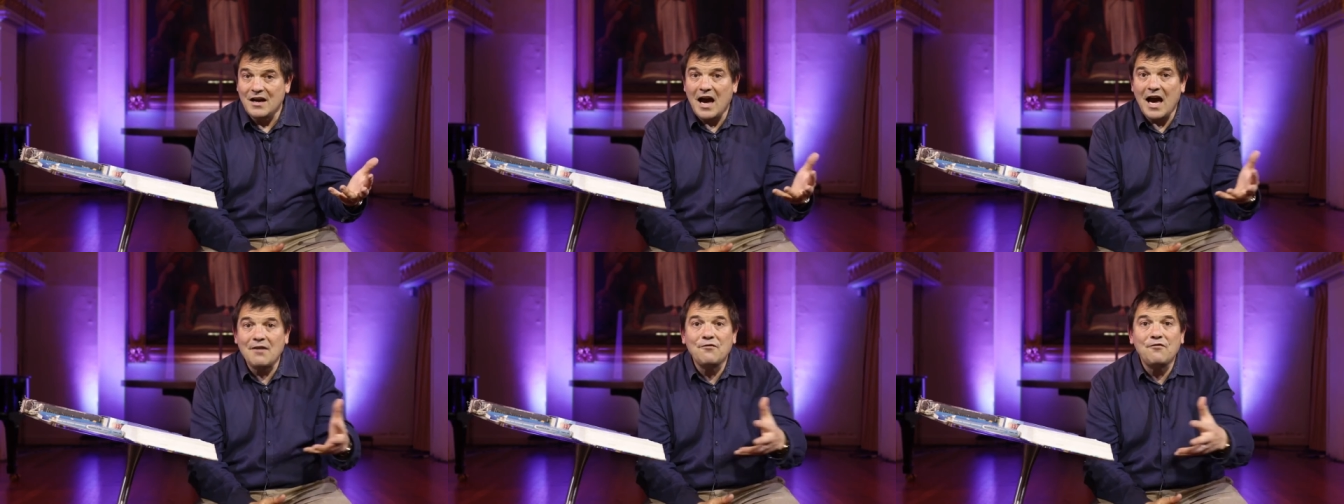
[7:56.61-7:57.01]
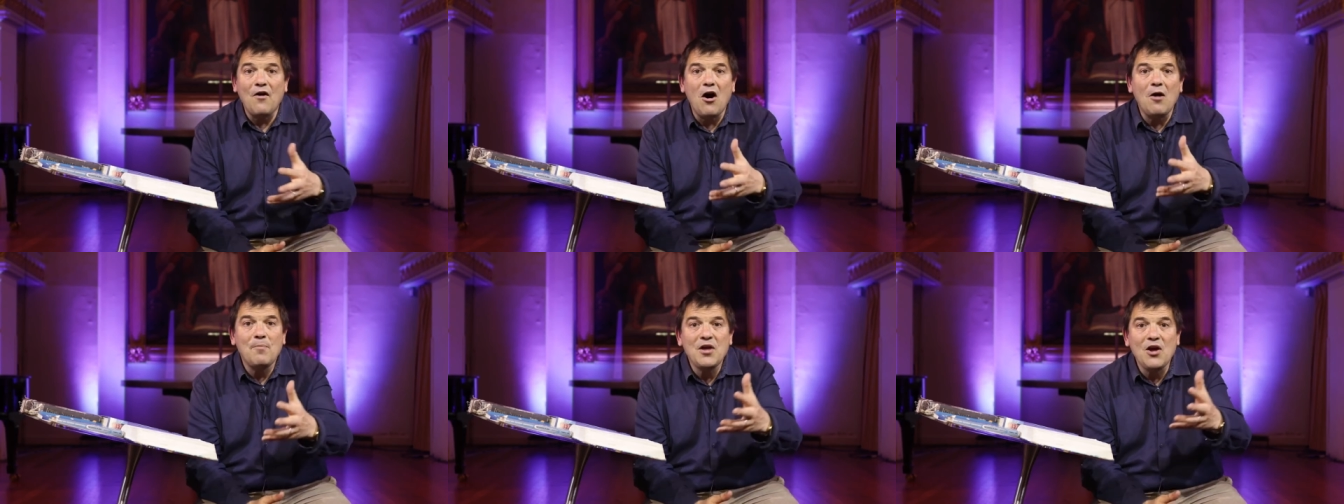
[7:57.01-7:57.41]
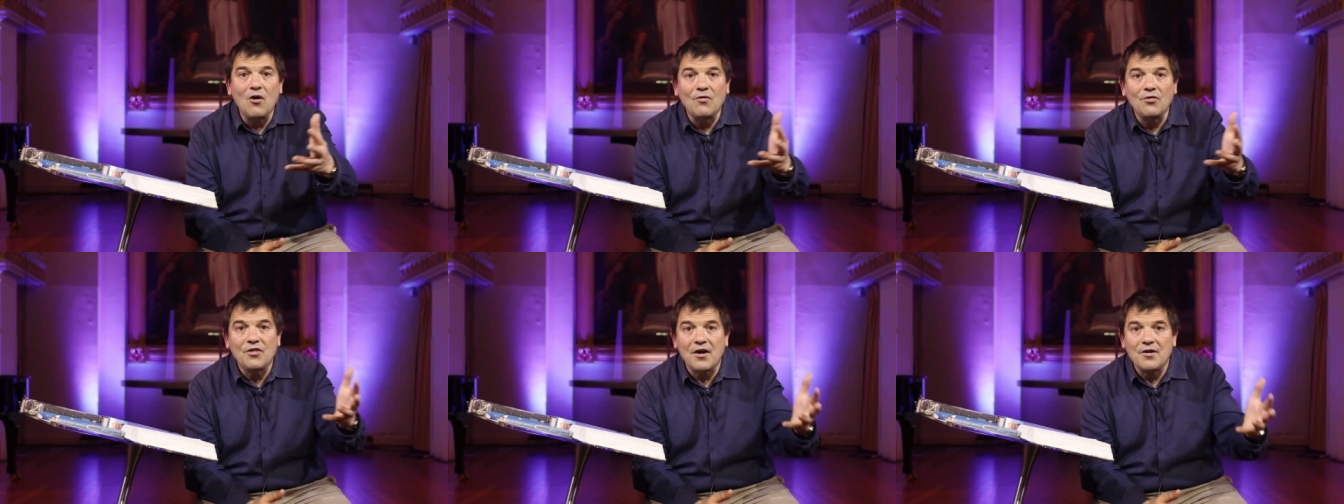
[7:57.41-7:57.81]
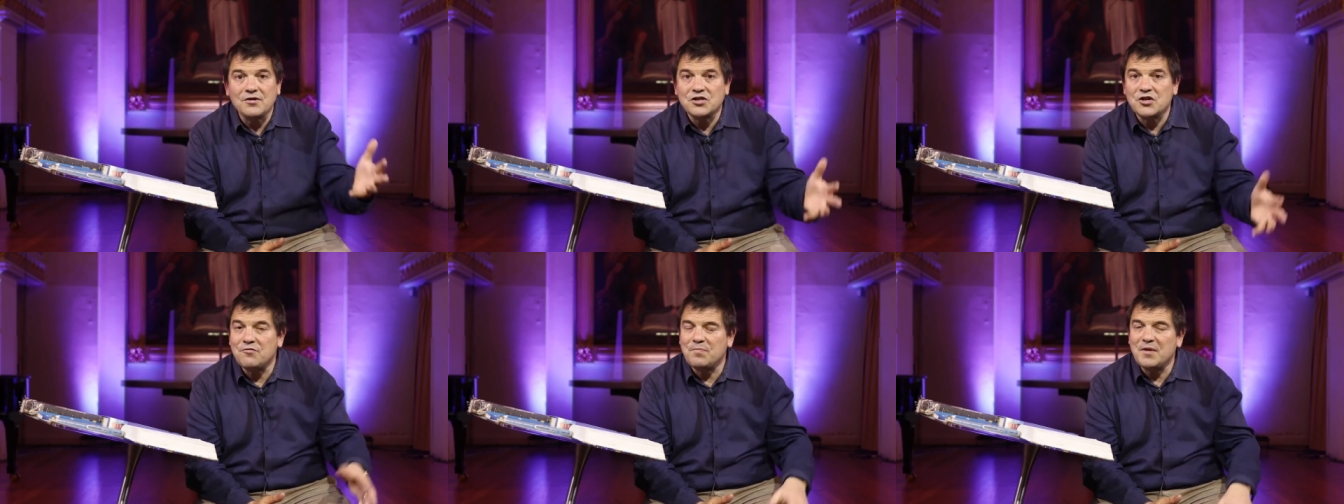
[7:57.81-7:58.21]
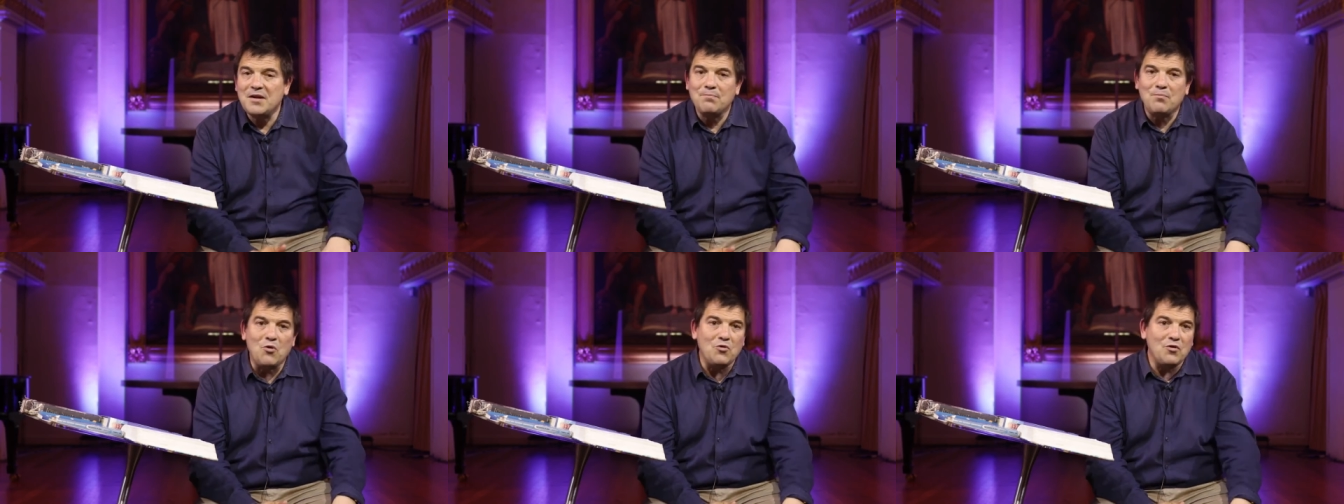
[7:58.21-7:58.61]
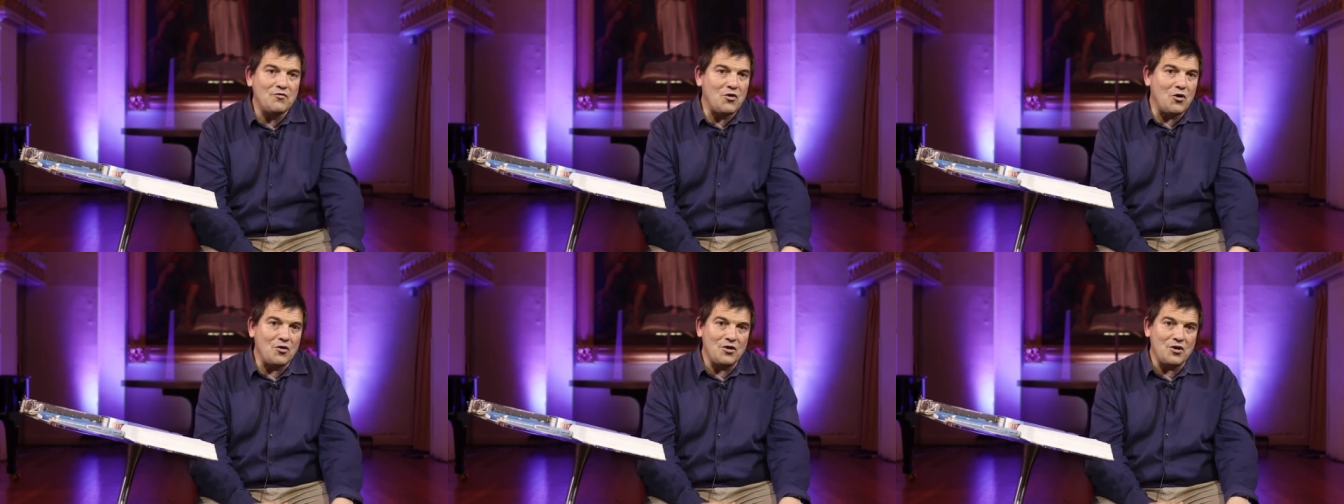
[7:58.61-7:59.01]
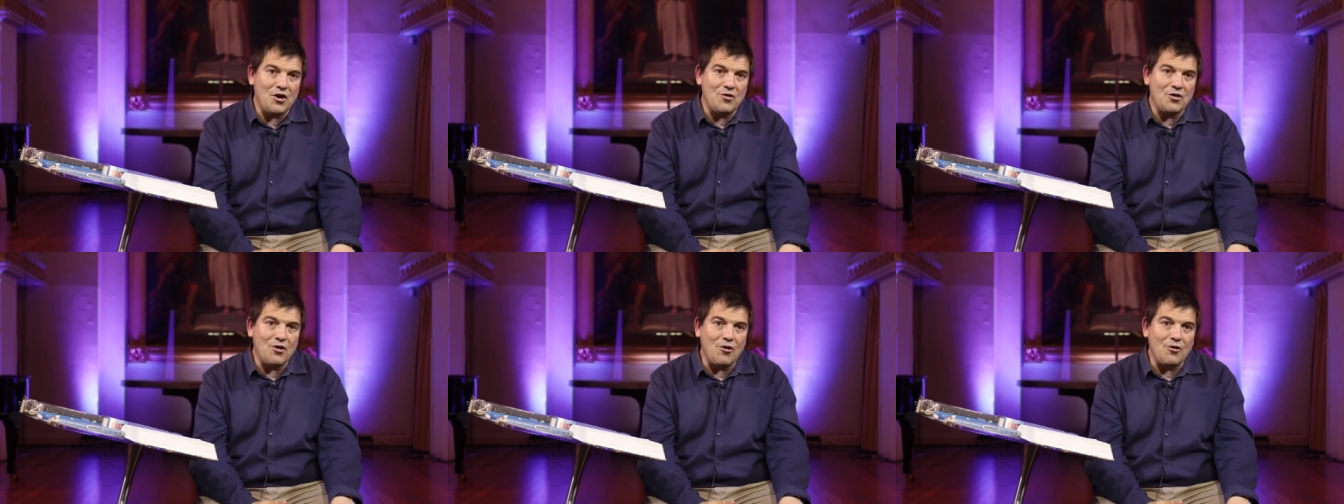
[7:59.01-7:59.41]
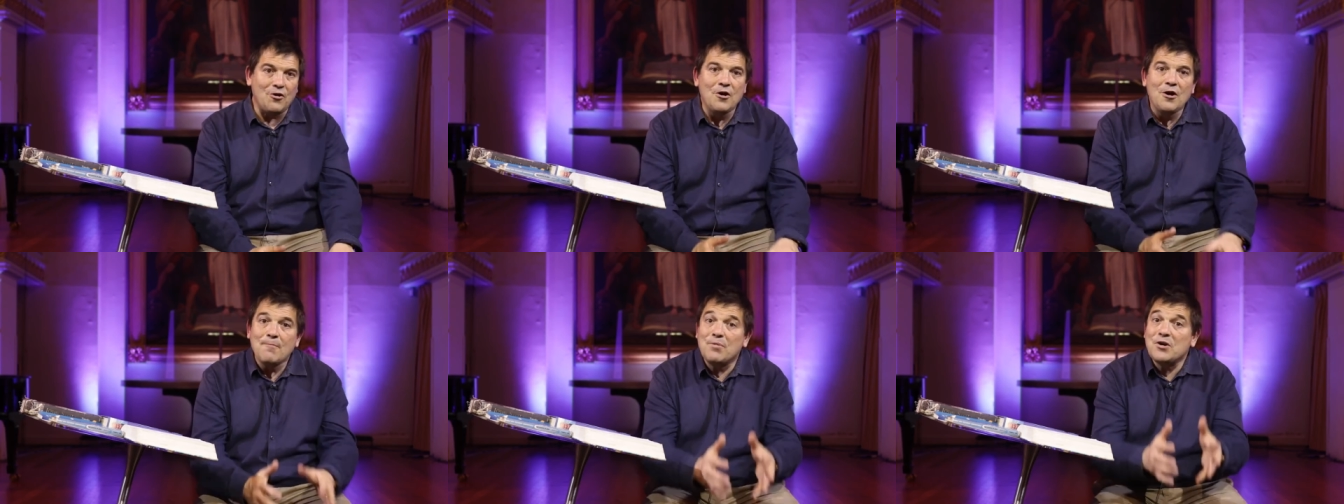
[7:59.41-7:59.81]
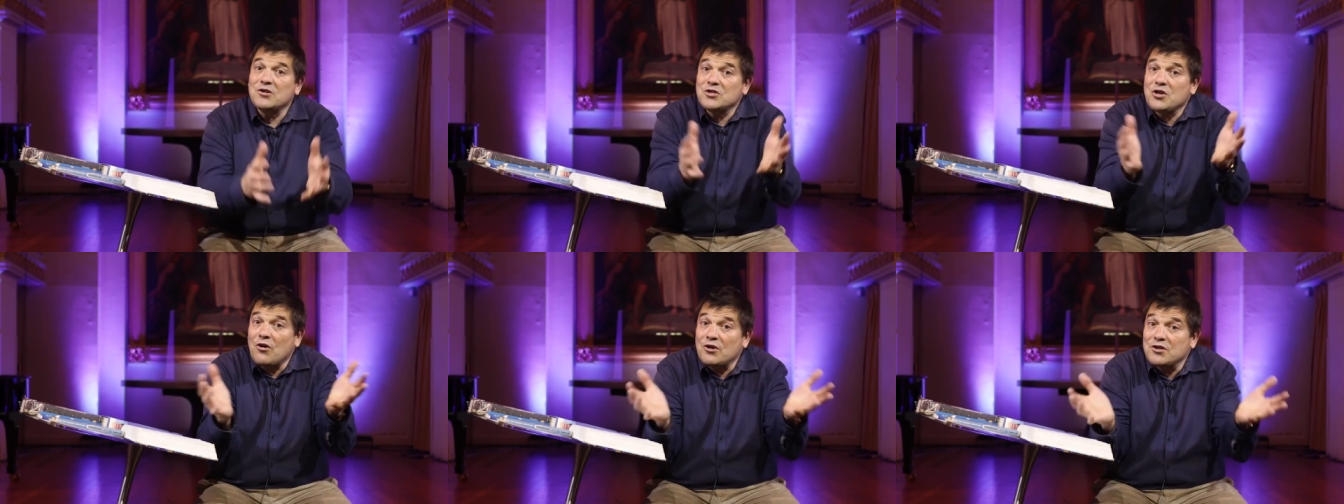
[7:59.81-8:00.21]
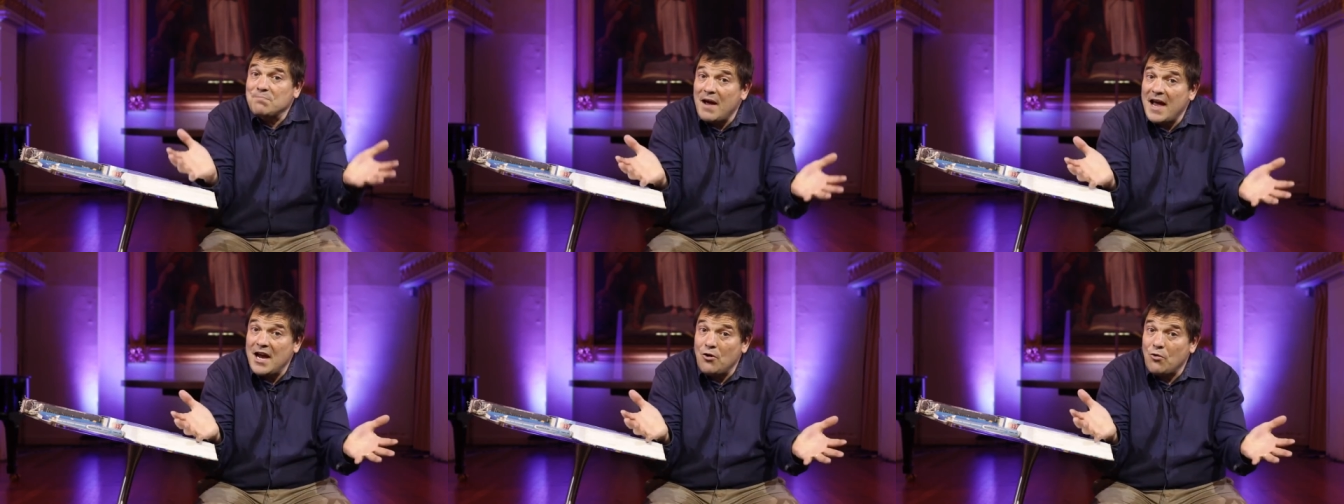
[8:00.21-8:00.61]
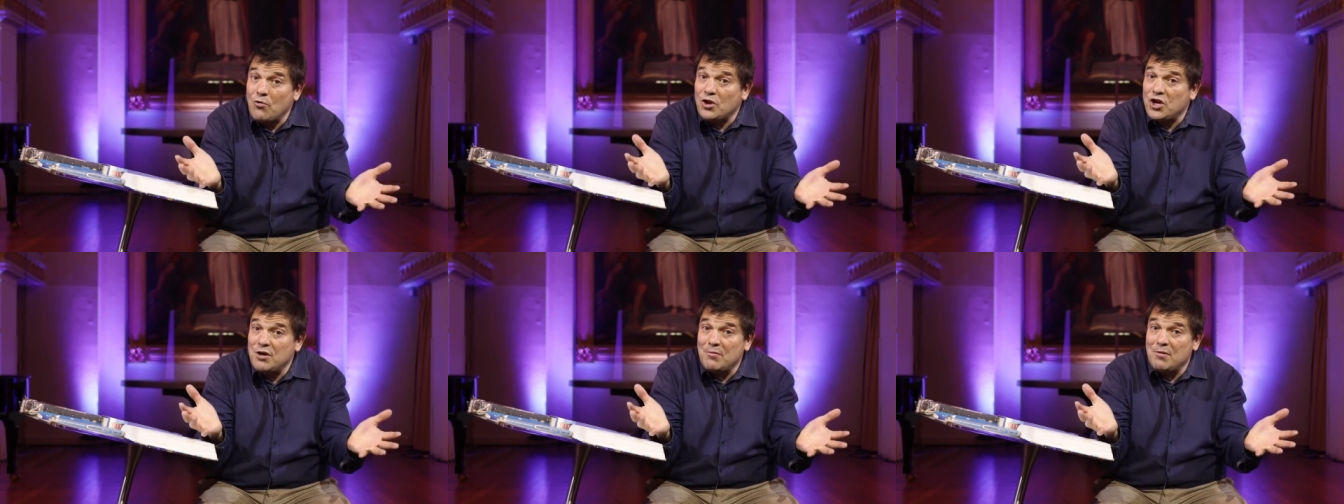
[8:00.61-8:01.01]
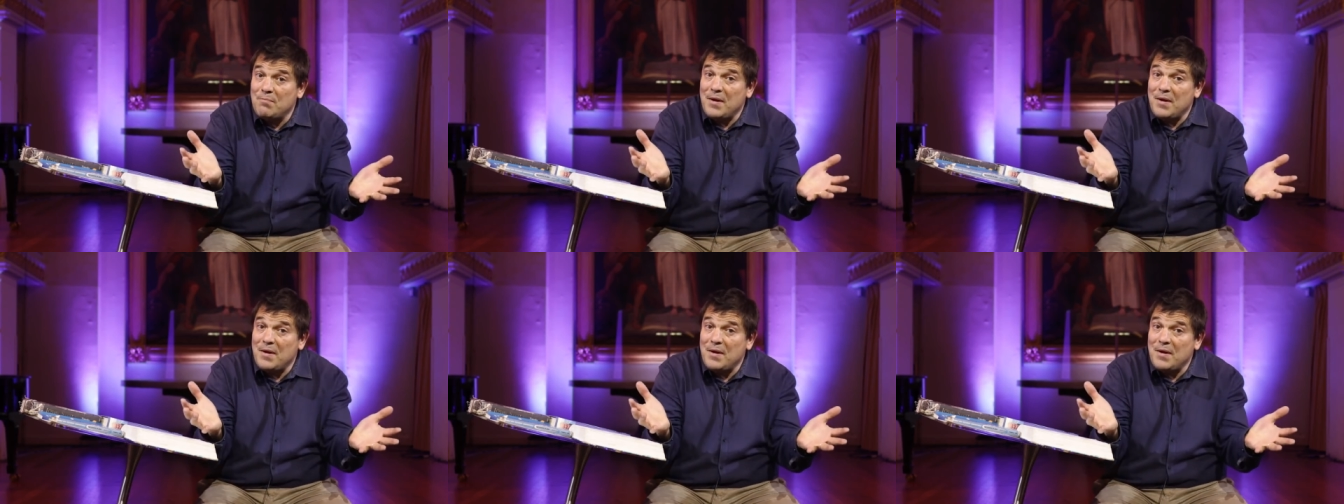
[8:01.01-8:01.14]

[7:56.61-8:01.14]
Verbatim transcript: and far beyond those who've been born of God and know God, because God has made all human